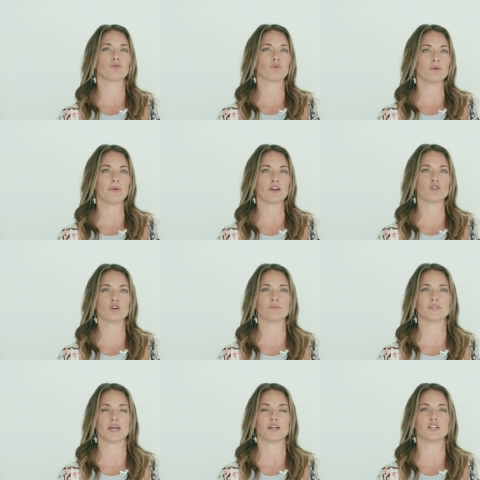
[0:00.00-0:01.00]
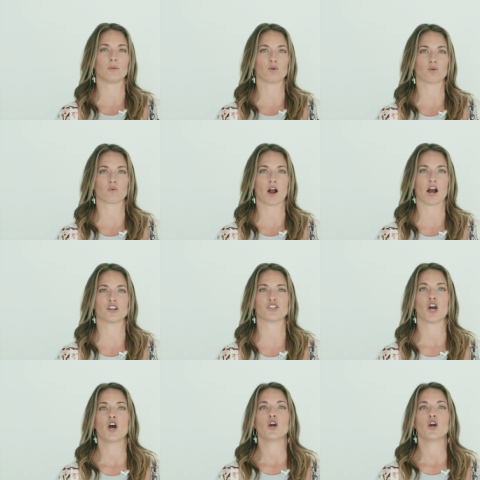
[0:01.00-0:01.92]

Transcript: three bedrooms and a double garage,